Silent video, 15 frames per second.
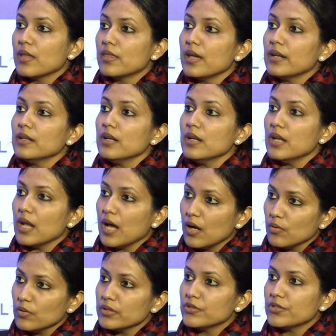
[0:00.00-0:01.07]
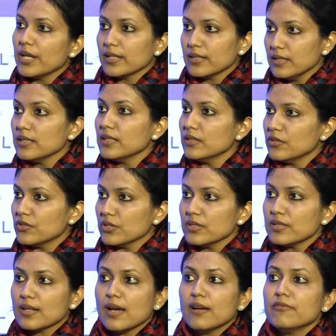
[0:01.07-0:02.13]
that are now attracting
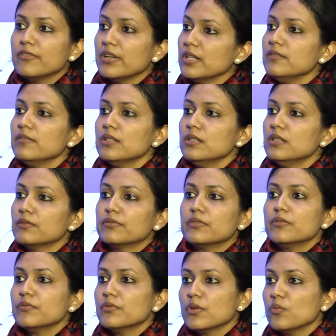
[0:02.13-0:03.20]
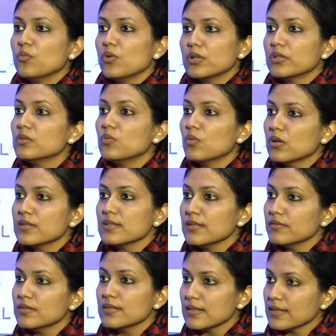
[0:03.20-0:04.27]
interest are very, very different from what it was
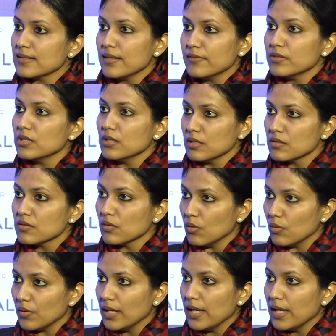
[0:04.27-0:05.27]
even 6-7 years ago.